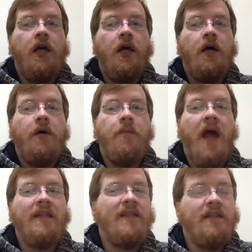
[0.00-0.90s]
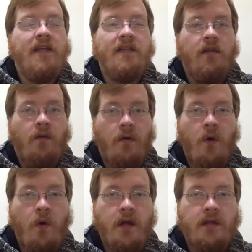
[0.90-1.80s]
as he says in the
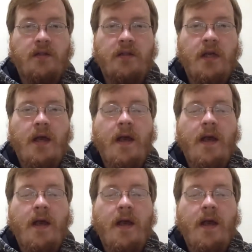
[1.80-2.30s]
recordings,